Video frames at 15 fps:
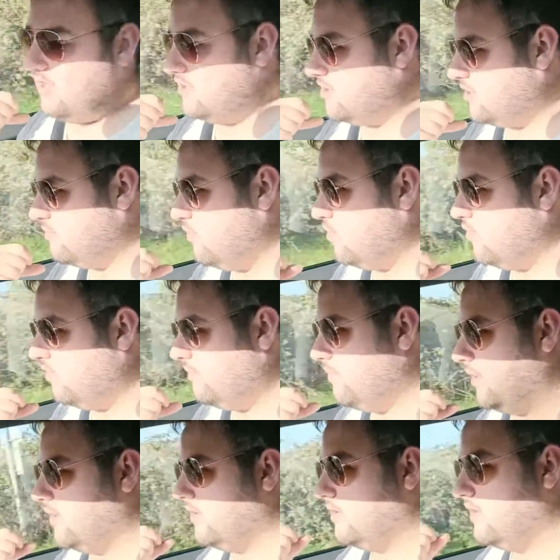are small
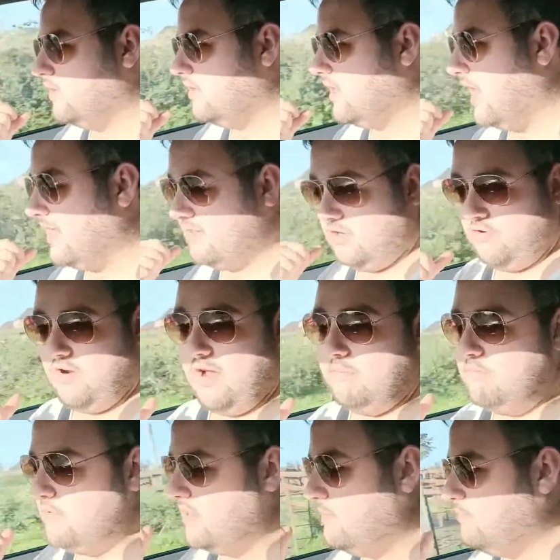and
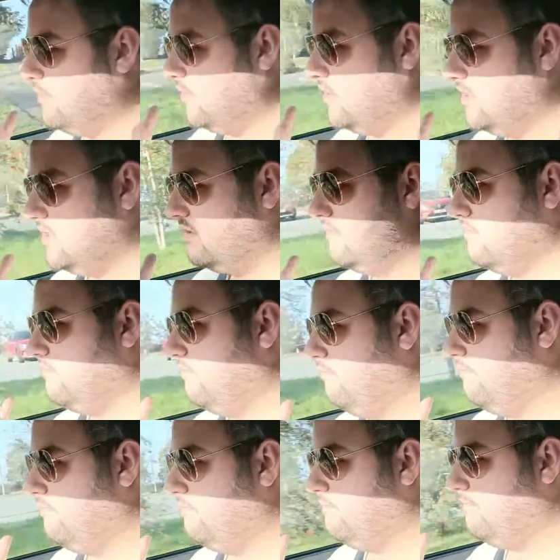cramped, but
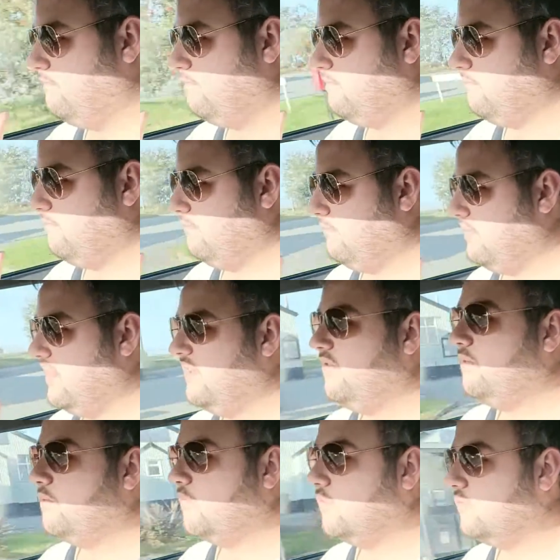
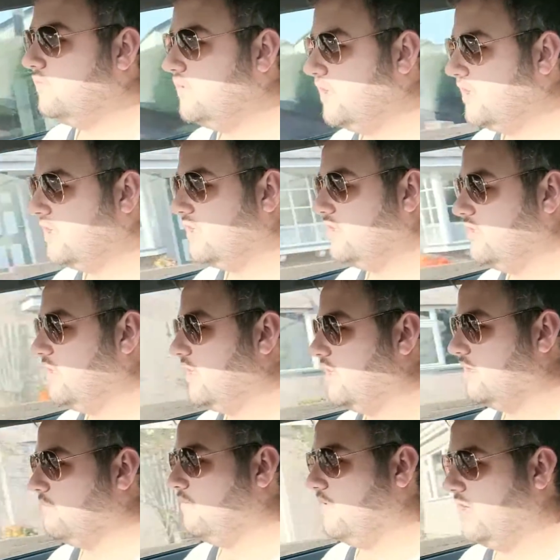livable. You
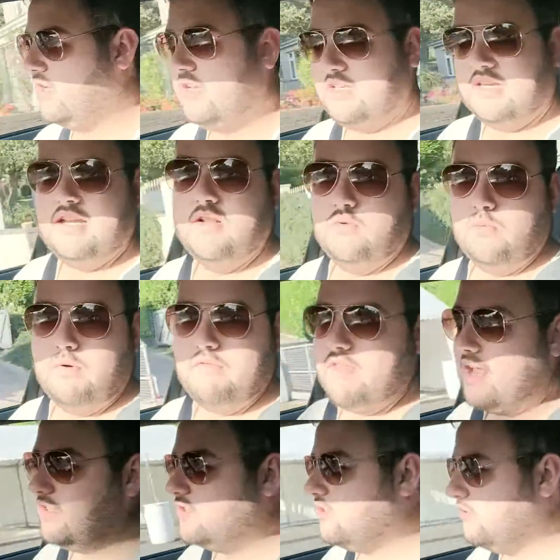can deal with
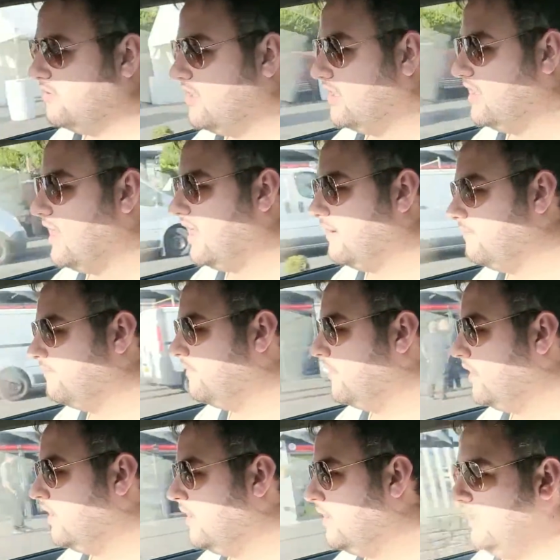that sort of thing.
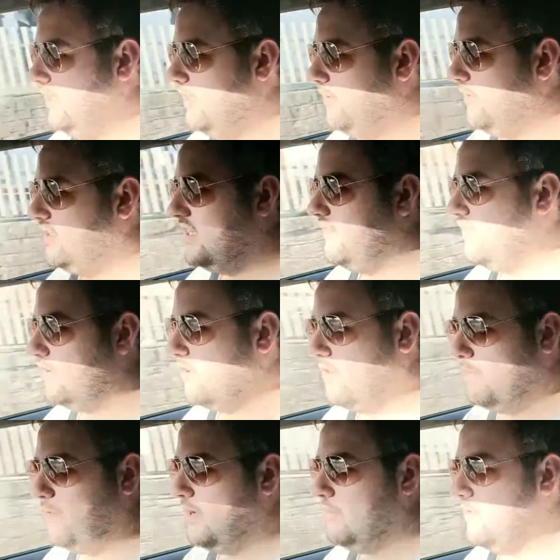You know, it's even got
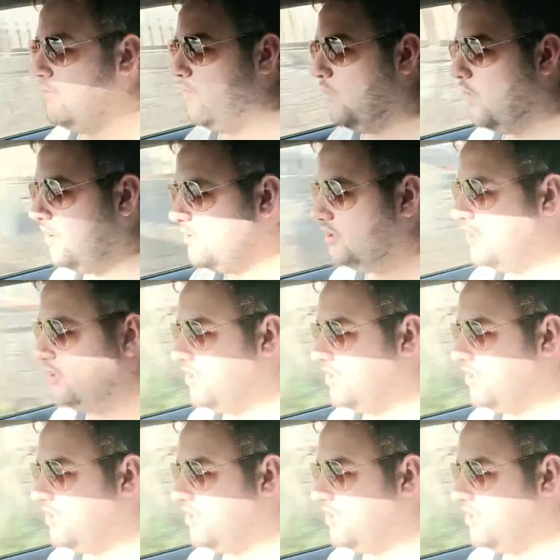the premium washer